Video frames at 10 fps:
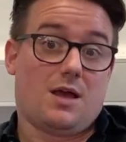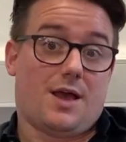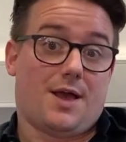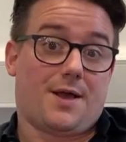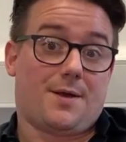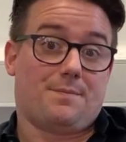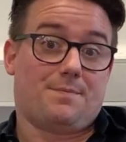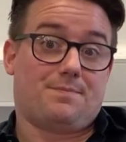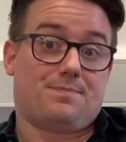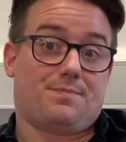
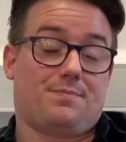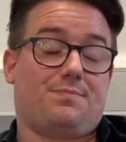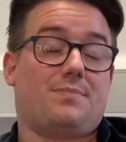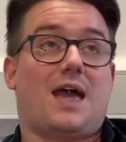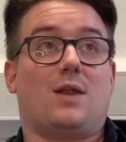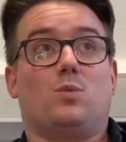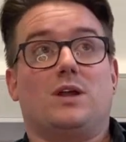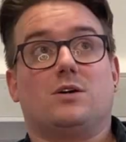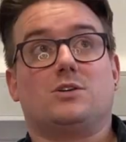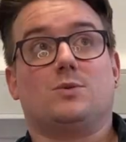and we
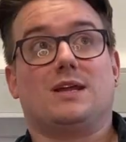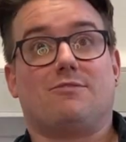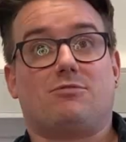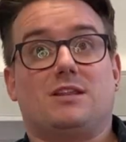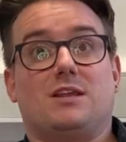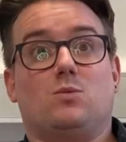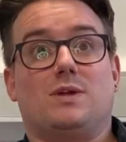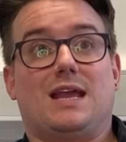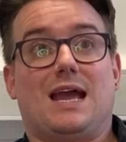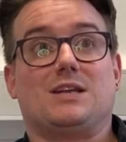are doing everything we
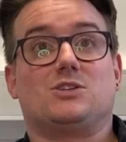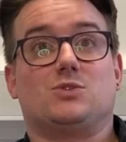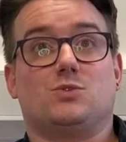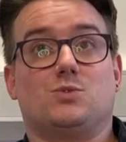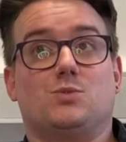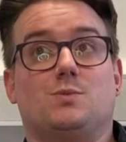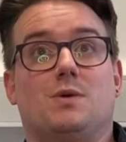can to